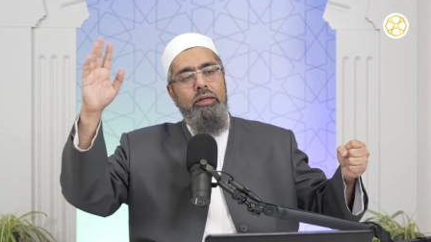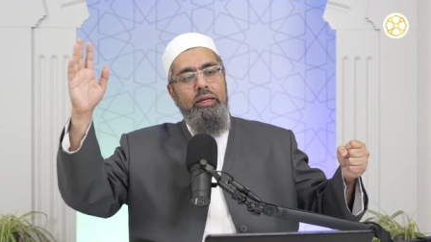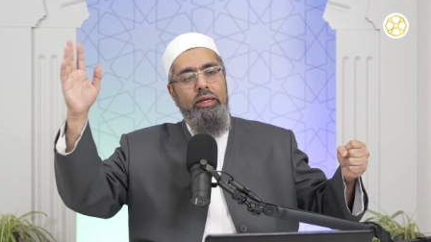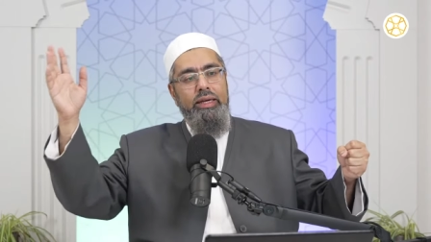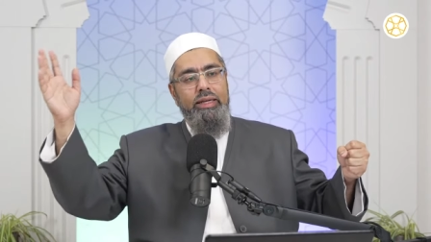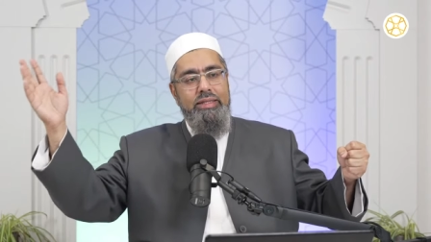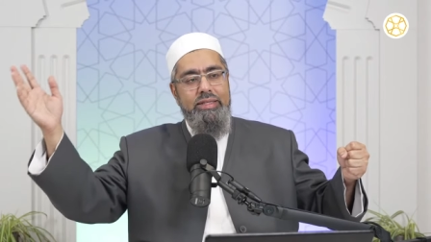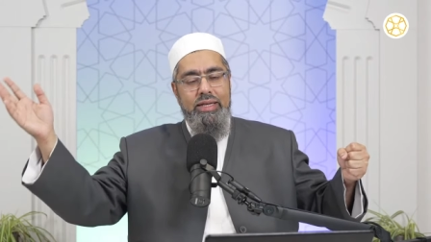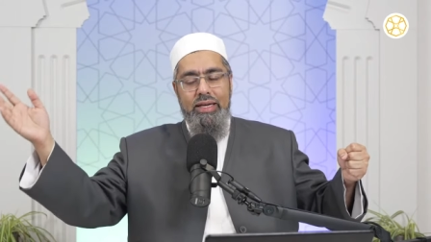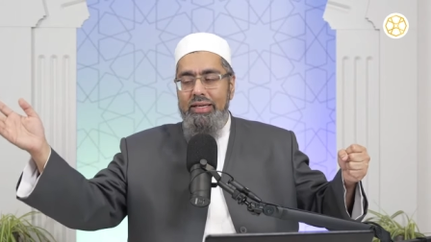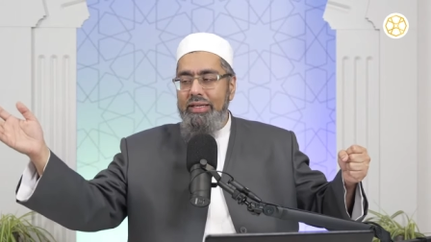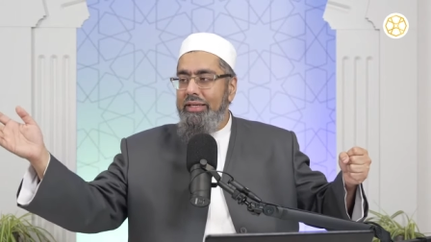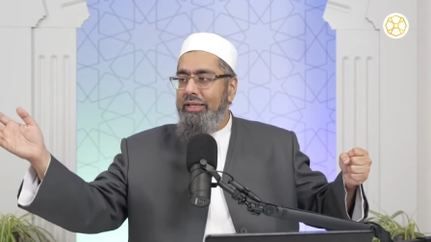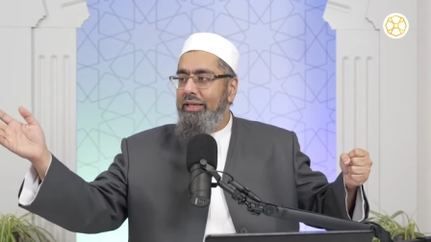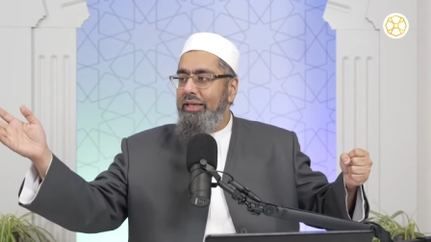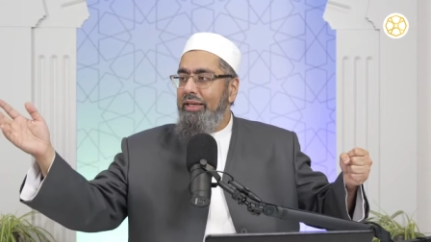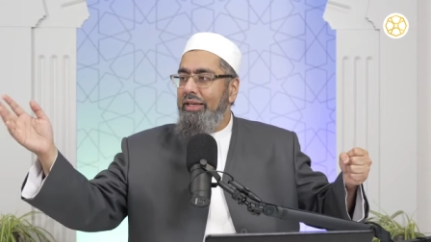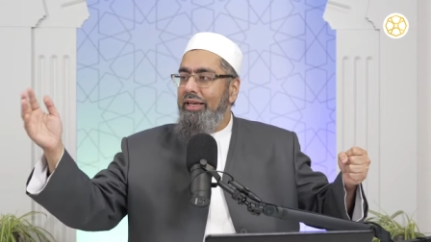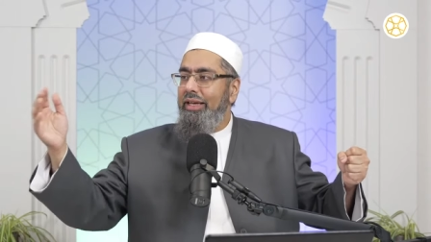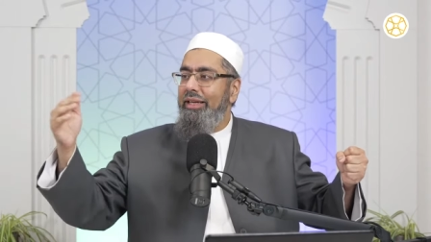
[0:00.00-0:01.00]
It's a,
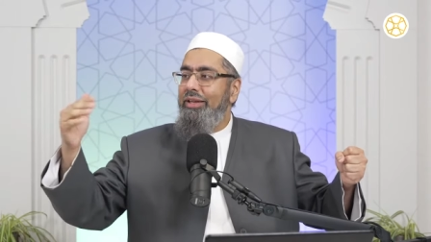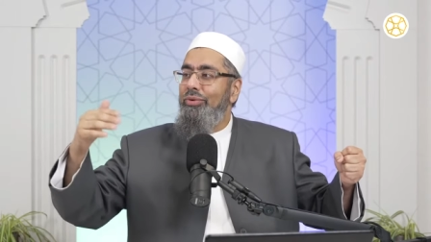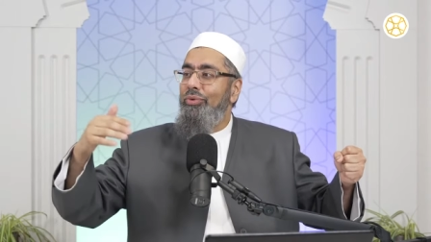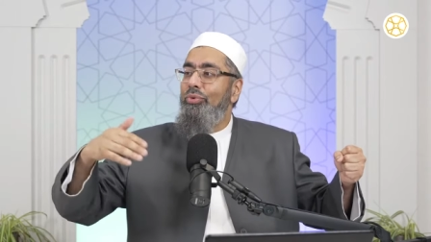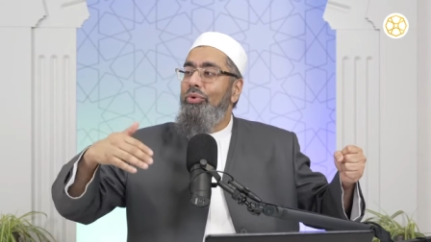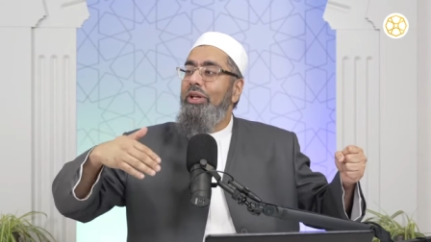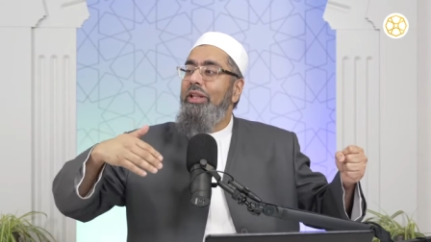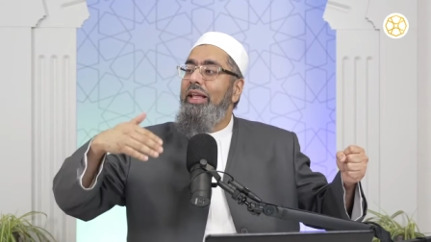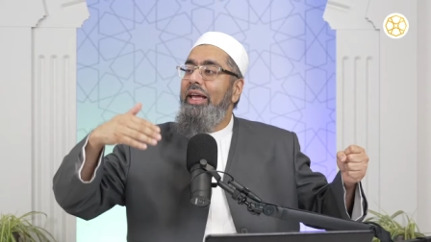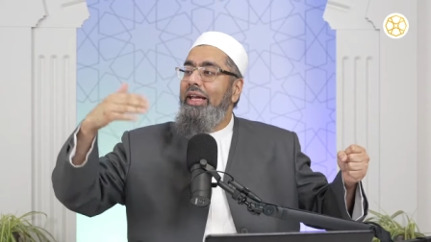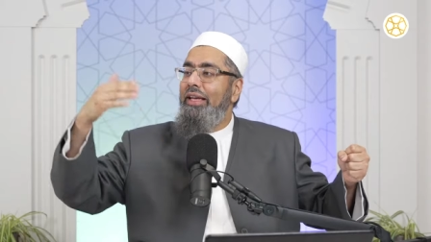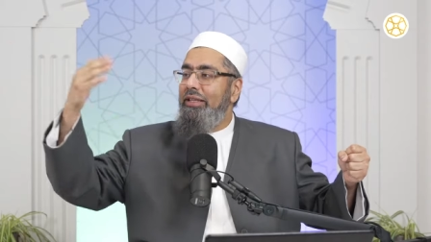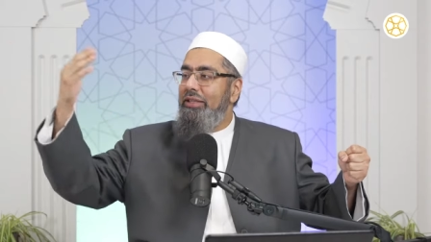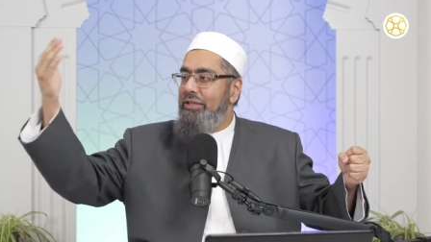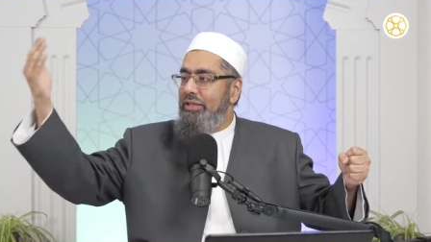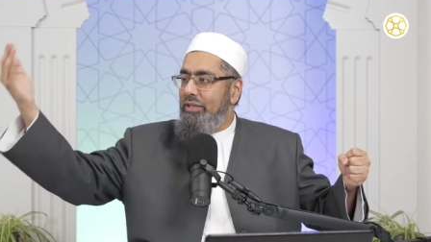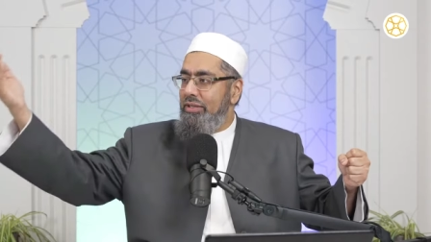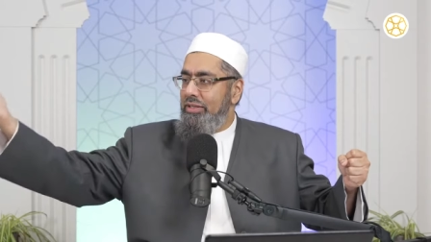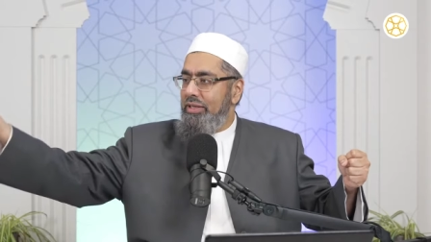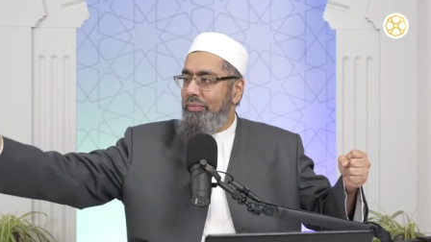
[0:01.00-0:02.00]
it relates
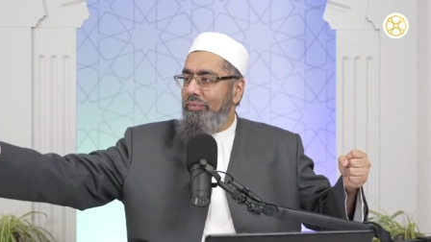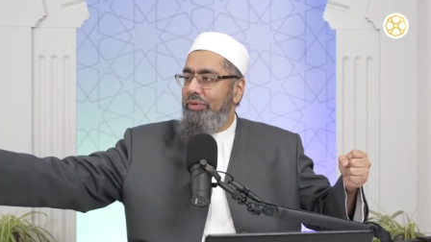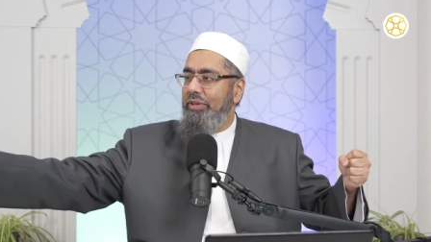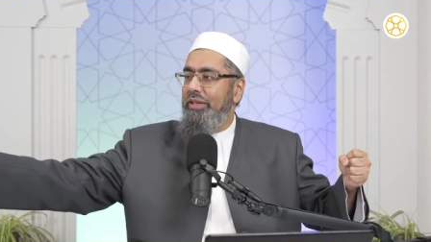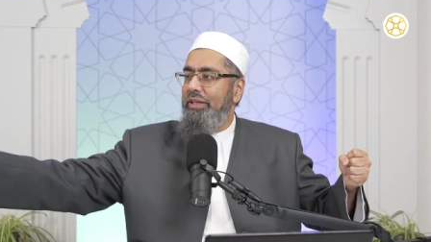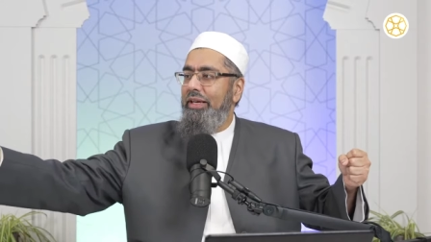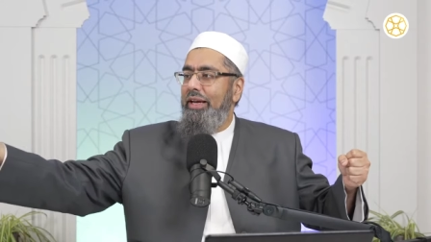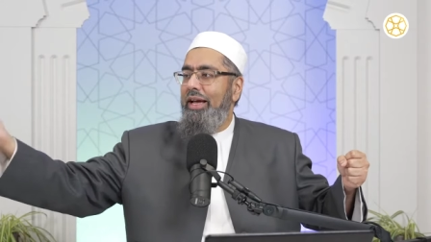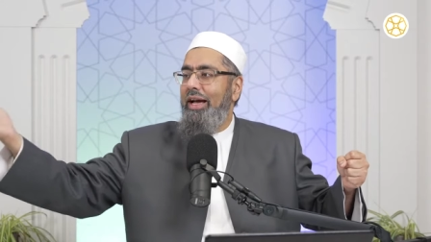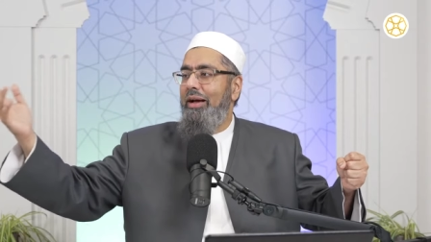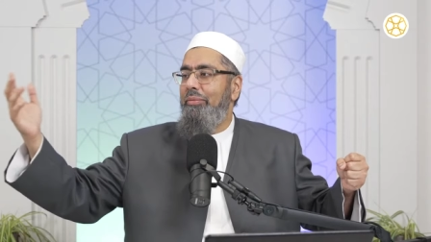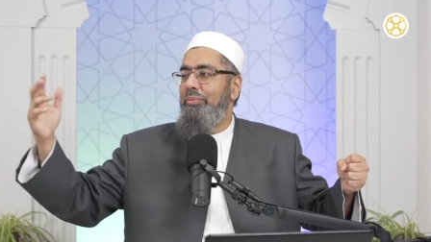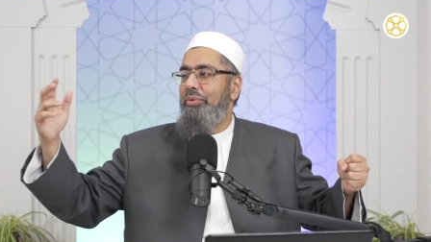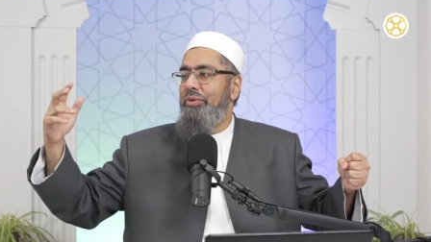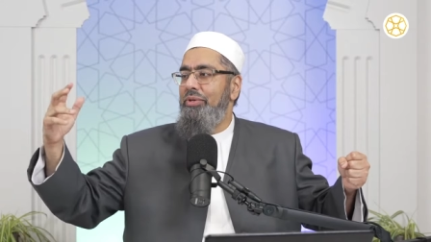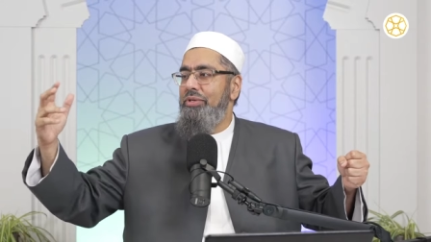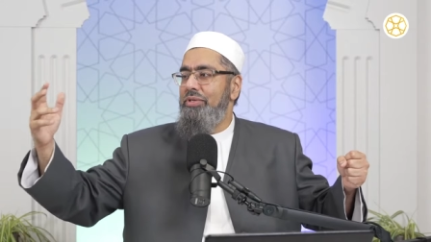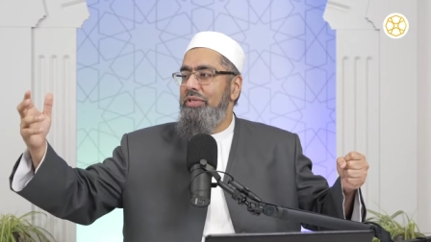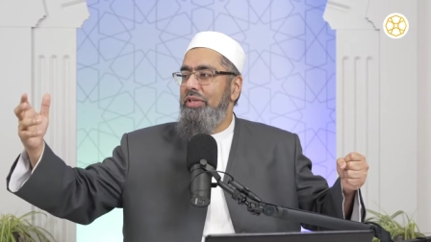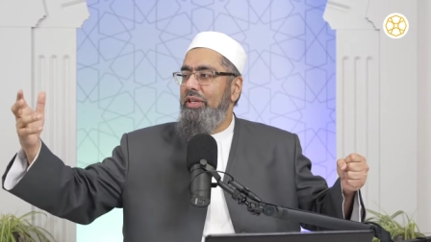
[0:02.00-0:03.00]
to something that
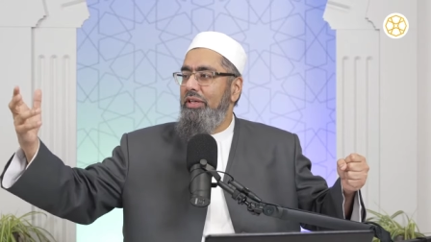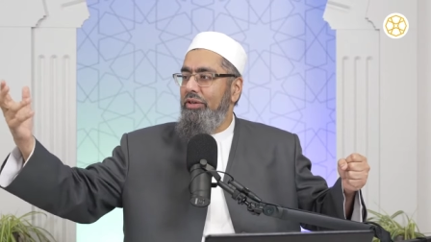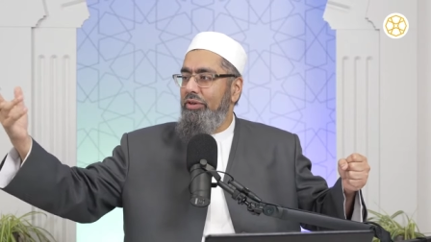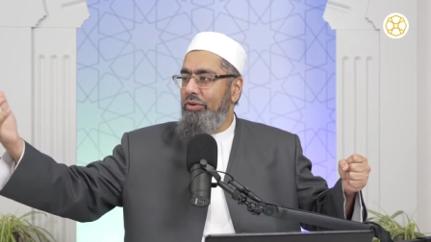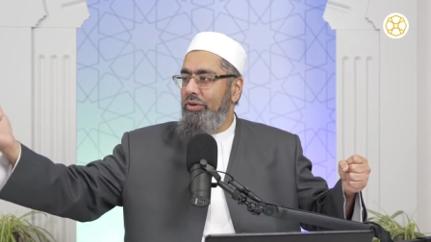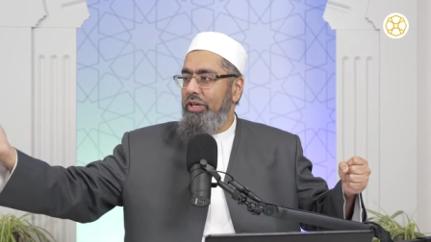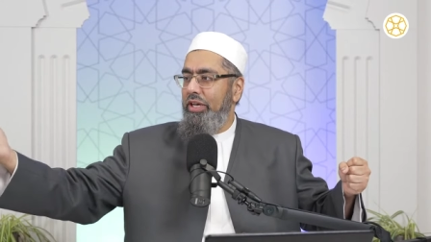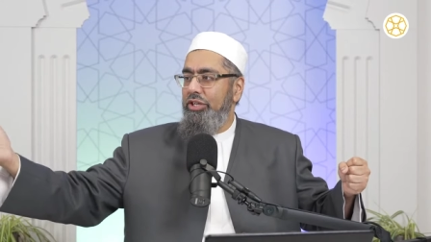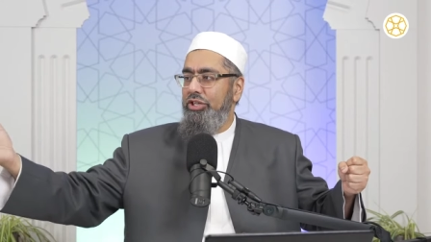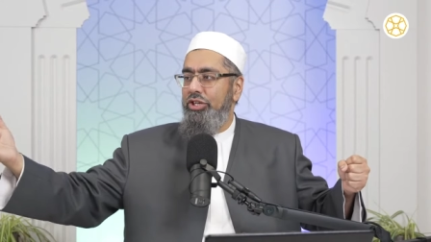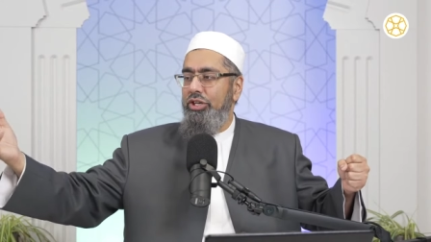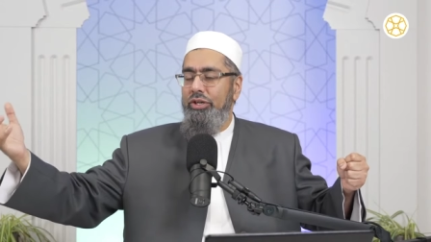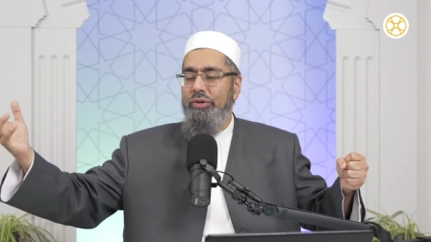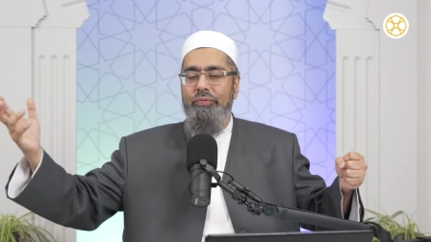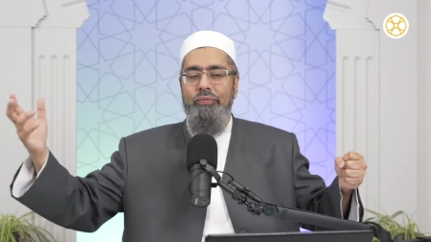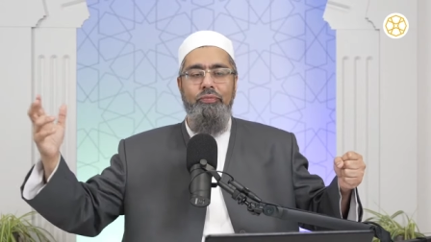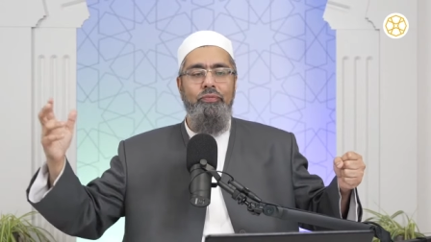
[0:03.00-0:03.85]
happens in creation,